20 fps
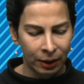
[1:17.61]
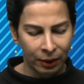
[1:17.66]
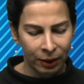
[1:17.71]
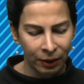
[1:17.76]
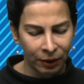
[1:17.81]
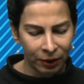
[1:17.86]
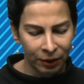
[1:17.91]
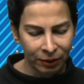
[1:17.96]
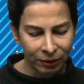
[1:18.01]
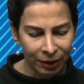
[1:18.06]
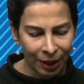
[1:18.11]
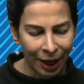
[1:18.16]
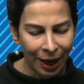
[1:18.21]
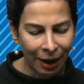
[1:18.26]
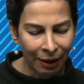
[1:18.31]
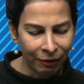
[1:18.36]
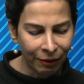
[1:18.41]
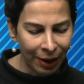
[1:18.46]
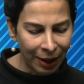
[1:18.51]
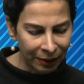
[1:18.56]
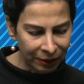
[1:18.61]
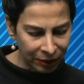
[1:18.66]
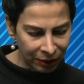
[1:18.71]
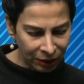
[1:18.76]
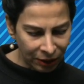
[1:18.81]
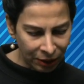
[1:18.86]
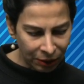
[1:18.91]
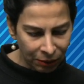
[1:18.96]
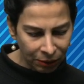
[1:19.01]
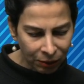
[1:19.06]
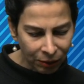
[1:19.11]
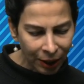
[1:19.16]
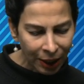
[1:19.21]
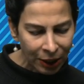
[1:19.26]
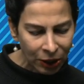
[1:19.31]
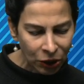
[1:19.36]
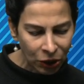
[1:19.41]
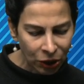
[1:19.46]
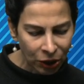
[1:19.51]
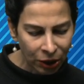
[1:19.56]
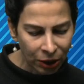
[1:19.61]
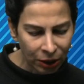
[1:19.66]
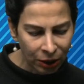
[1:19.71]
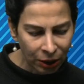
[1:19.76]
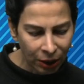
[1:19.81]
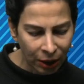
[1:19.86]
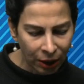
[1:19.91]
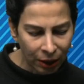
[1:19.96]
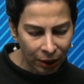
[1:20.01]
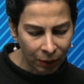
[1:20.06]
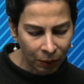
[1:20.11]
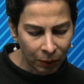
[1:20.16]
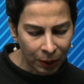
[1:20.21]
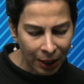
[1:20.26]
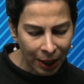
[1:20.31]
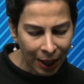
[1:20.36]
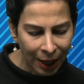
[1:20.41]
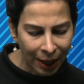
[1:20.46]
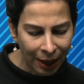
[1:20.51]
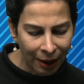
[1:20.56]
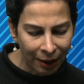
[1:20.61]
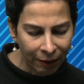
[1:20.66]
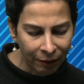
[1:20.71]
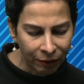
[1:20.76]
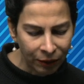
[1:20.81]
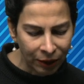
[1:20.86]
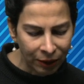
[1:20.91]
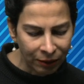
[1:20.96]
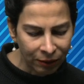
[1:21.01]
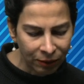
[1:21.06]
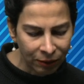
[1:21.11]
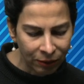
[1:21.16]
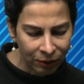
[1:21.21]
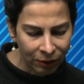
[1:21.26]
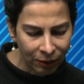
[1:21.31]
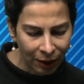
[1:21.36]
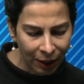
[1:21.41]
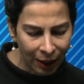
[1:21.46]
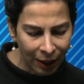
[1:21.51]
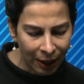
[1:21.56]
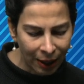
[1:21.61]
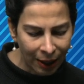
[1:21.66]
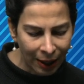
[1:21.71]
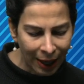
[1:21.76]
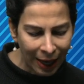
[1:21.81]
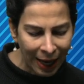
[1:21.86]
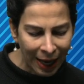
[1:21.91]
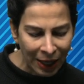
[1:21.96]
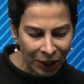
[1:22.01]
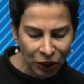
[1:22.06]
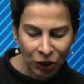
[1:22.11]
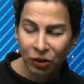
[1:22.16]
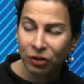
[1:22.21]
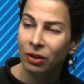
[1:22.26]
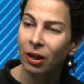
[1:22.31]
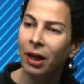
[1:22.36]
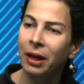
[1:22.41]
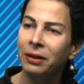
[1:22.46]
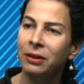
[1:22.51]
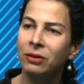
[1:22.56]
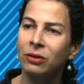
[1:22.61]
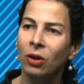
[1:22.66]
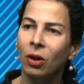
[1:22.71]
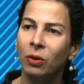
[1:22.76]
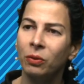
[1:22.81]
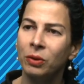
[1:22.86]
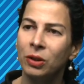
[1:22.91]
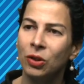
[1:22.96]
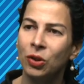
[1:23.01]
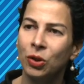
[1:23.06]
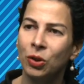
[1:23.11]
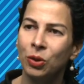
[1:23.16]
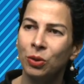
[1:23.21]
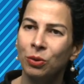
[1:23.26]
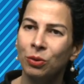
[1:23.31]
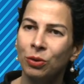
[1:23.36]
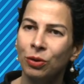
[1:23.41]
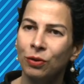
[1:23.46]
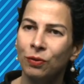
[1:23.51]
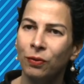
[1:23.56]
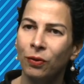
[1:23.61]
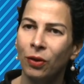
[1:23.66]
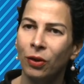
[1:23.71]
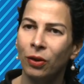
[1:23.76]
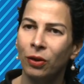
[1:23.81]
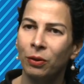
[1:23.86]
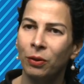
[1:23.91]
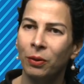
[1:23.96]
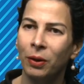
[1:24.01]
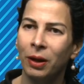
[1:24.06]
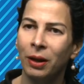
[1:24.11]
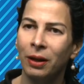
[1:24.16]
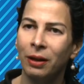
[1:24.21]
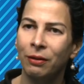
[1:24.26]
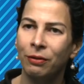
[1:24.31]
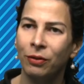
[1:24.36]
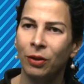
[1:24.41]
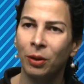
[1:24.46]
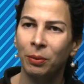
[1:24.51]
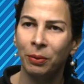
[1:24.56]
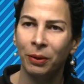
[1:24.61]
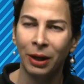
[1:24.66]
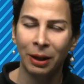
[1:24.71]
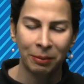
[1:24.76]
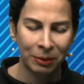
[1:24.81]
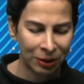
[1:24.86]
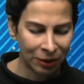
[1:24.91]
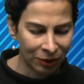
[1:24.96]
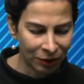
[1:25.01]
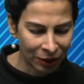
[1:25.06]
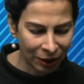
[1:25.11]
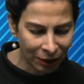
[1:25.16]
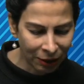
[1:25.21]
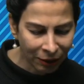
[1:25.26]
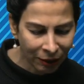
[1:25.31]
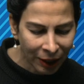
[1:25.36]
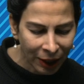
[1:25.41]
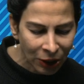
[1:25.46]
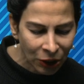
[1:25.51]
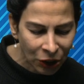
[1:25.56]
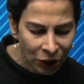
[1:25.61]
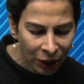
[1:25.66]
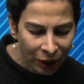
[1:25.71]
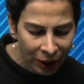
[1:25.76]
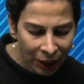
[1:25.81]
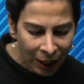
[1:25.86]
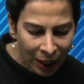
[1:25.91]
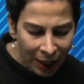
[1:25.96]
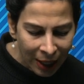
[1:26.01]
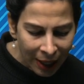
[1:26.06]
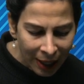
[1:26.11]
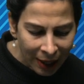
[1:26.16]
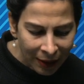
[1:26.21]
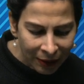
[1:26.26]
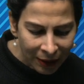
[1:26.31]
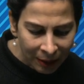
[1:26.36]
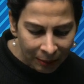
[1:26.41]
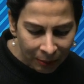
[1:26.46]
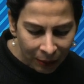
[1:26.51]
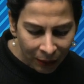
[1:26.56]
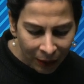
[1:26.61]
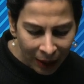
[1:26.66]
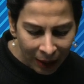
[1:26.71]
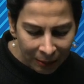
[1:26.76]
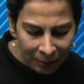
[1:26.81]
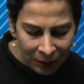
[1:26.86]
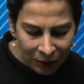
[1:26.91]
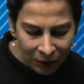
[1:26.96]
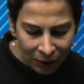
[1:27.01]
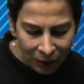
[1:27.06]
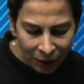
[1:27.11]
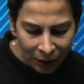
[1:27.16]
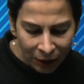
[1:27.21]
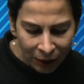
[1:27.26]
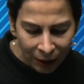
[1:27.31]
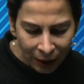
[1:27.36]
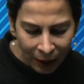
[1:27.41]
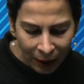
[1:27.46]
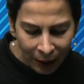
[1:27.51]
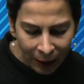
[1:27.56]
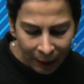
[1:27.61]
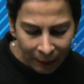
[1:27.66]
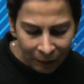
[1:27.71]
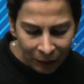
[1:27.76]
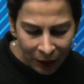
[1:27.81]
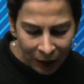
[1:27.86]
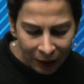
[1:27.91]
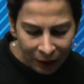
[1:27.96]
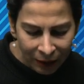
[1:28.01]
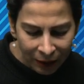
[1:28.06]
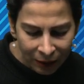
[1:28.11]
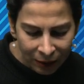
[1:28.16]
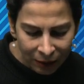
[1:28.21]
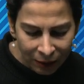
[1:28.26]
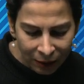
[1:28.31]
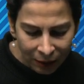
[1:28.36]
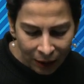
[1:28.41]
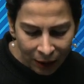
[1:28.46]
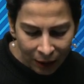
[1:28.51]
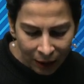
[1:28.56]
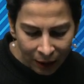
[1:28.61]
In this half adder declaration, we have this hash sign is always used for parameter declaration, and then parameter in this